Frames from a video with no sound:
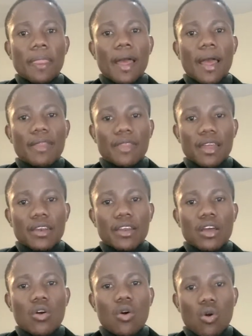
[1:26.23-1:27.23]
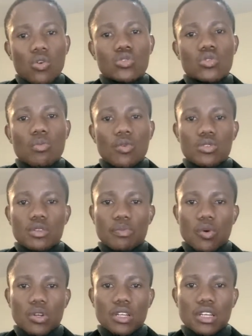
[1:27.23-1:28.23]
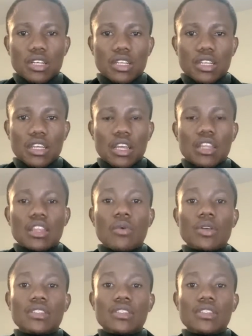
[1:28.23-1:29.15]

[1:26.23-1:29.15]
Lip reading: And then also, most importantly, there